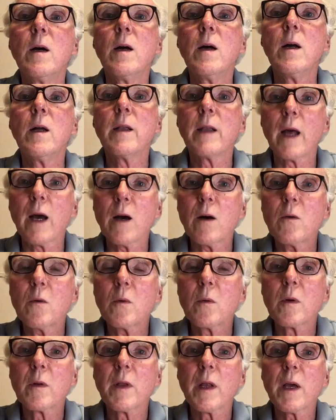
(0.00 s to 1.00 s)
And now
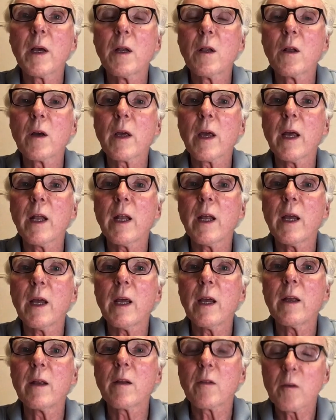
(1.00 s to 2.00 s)
we'll take a look at
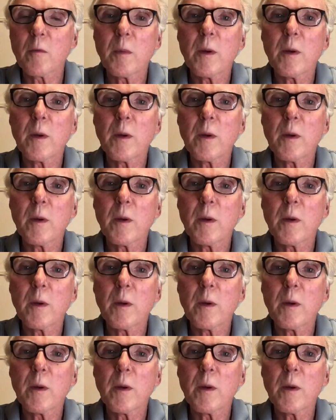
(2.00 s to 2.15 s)
another